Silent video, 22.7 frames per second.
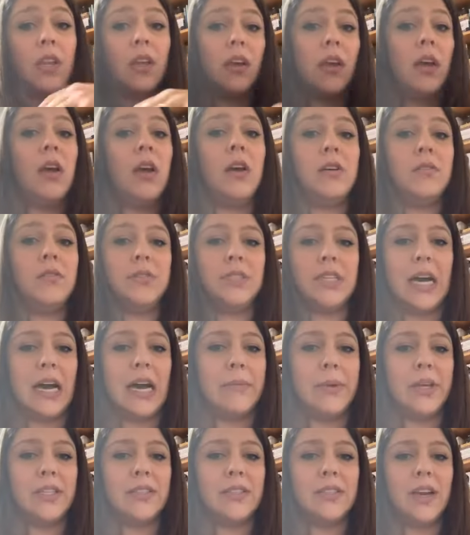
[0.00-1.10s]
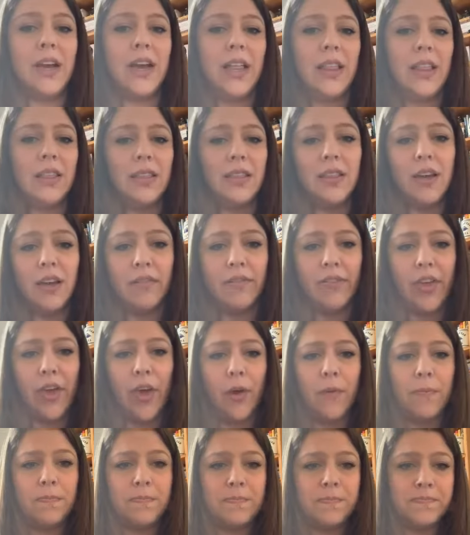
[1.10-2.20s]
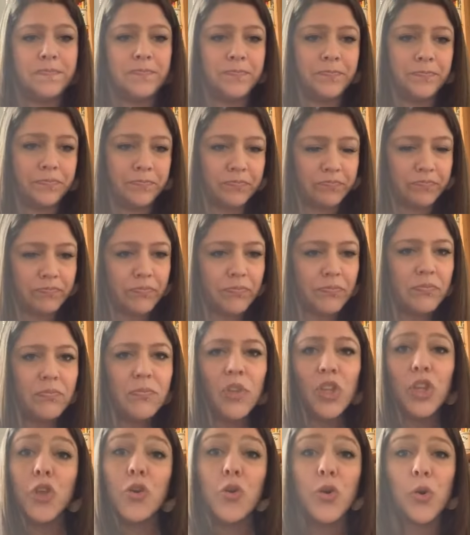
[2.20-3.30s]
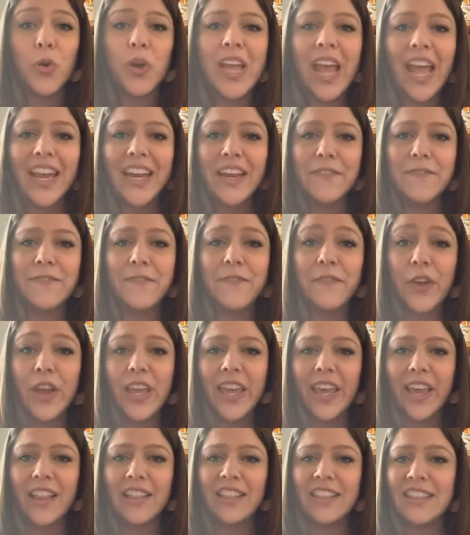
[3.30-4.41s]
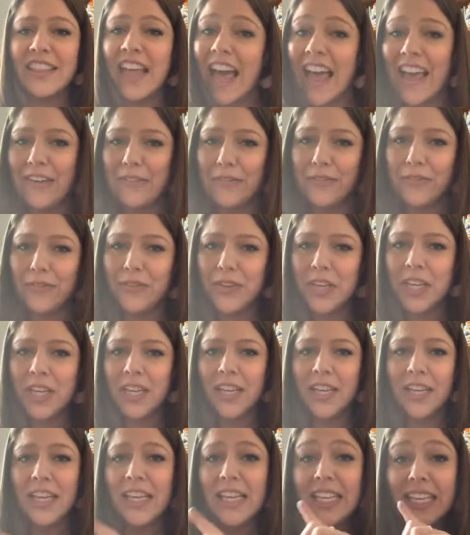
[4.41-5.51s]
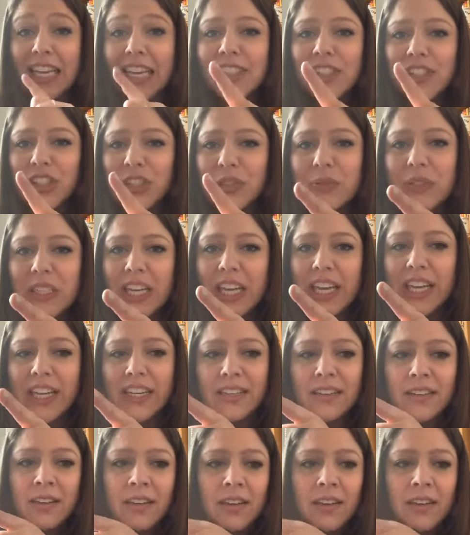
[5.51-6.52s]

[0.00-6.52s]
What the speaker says: Oh, Dobbins, I love you. You created freaking life. Yes, you did.